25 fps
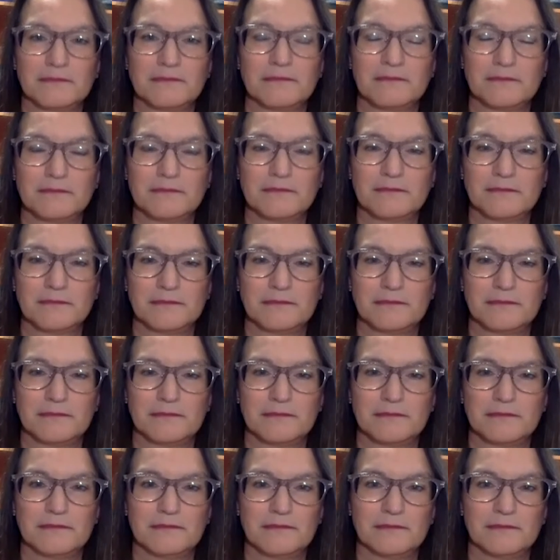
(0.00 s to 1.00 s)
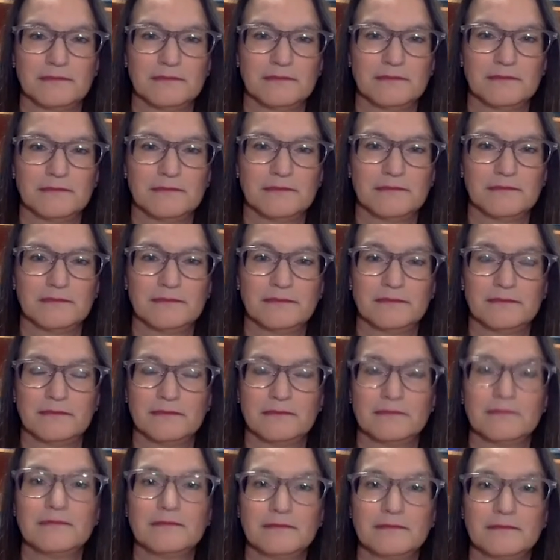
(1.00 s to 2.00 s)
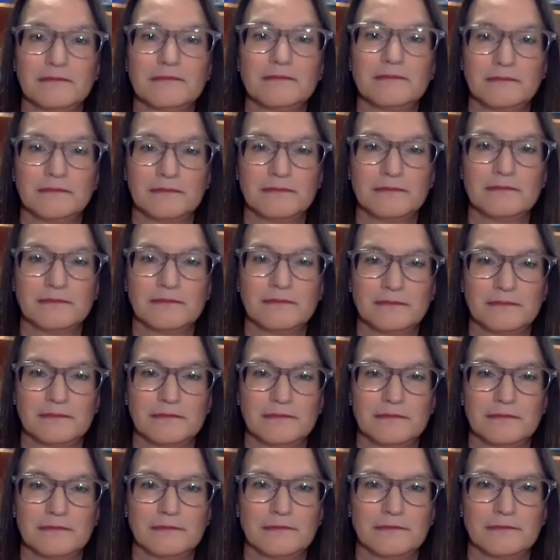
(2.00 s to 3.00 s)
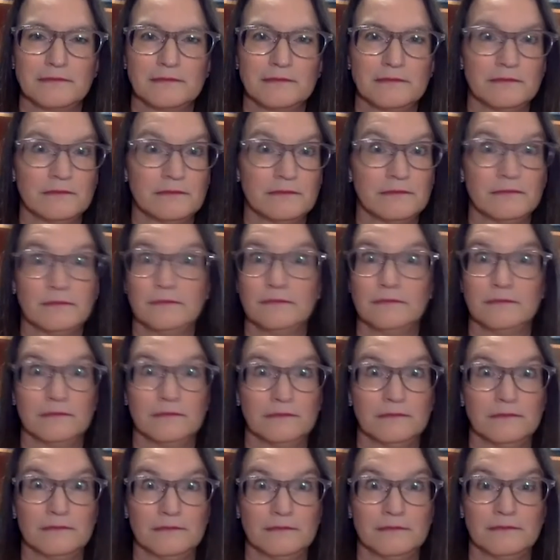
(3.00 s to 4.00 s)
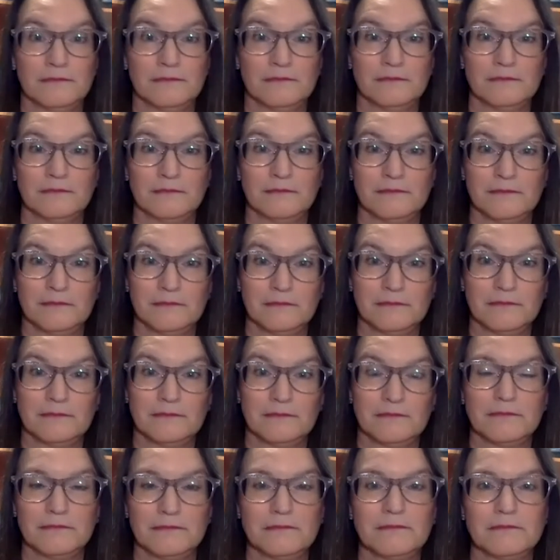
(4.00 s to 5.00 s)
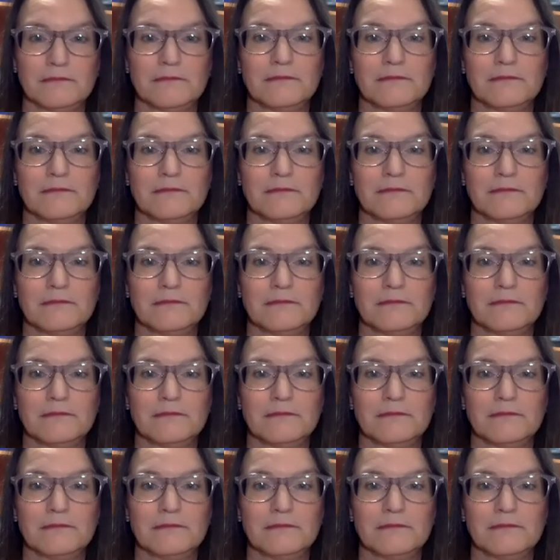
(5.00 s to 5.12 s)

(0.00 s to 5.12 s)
No words are spoken by the person on screen.